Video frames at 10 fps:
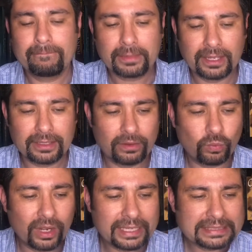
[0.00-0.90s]
And
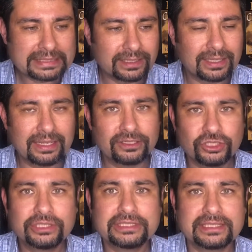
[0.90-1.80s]
why is it in
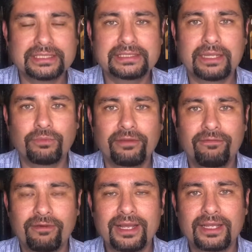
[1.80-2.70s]
churches that we
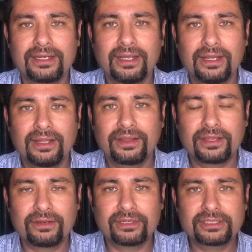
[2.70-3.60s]
find that
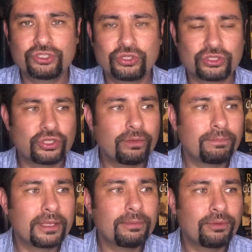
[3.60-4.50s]
there are certain
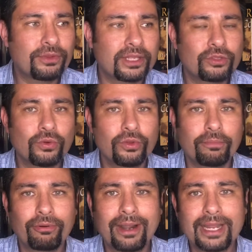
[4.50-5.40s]
people that do all the
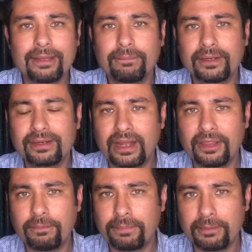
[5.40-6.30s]
praying, but
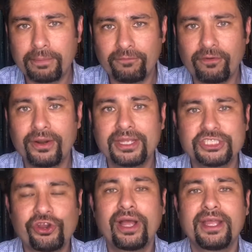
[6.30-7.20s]
other people very
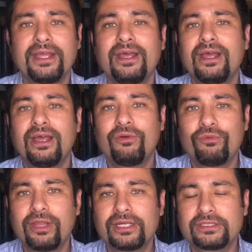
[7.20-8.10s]
shy and
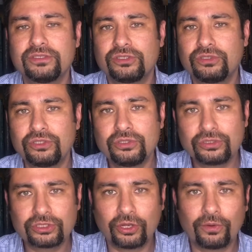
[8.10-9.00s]
reluctant to do
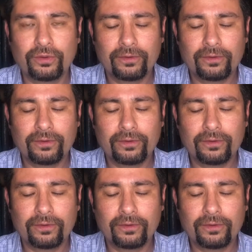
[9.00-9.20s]
so?